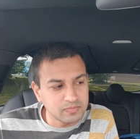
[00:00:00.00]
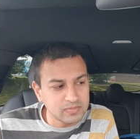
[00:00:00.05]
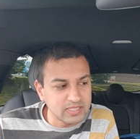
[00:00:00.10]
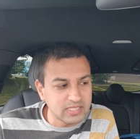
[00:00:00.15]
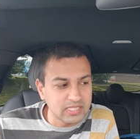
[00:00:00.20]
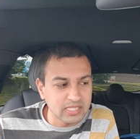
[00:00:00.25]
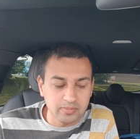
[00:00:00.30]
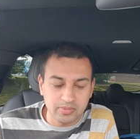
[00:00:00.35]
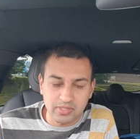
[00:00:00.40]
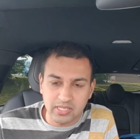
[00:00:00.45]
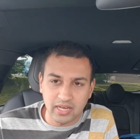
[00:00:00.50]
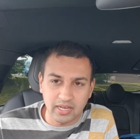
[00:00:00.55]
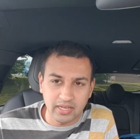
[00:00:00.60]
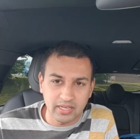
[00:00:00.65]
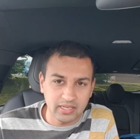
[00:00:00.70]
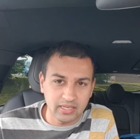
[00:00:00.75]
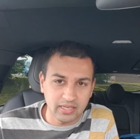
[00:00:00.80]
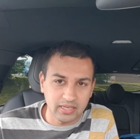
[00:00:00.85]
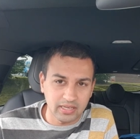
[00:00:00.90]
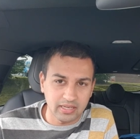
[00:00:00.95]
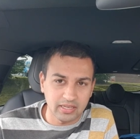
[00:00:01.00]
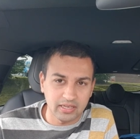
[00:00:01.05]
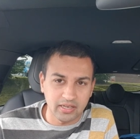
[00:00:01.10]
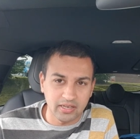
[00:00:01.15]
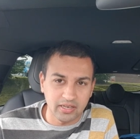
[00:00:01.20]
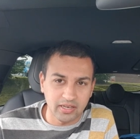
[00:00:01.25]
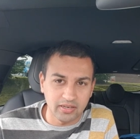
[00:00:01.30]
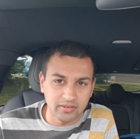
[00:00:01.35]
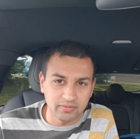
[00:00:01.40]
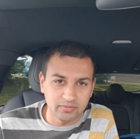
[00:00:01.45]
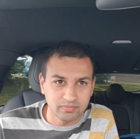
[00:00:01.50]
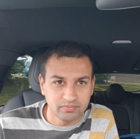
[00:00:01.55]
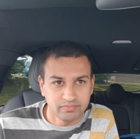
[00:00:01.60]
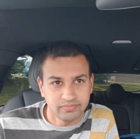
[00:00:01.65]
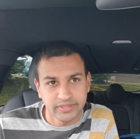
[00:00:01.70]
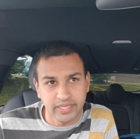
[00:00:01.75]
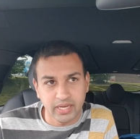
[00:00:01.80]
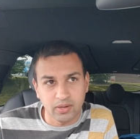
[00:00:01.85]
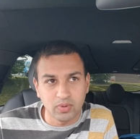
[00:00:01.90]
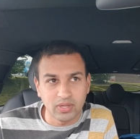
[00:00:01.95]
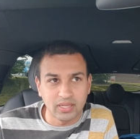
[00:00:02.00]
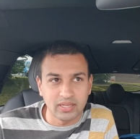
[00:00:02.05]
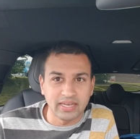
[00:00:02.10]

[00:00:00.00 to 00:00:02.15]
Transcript: it seems like yeah, well,